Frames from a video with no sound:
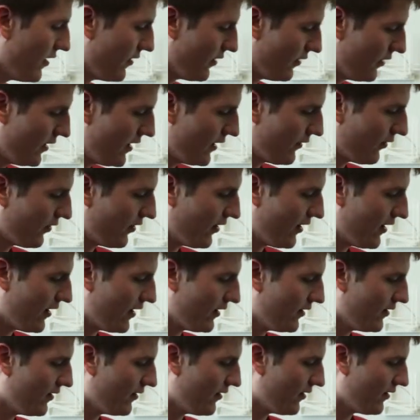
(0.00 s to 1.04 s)
the law of
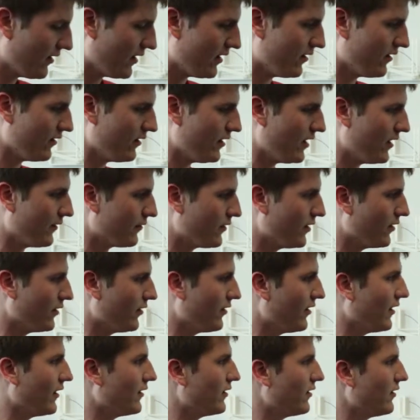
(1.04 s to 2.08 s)
sines, and the law of
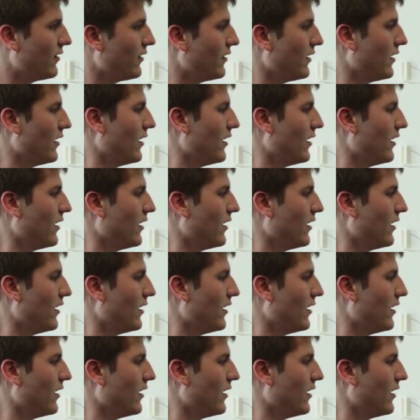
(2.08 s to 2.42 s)
cosines.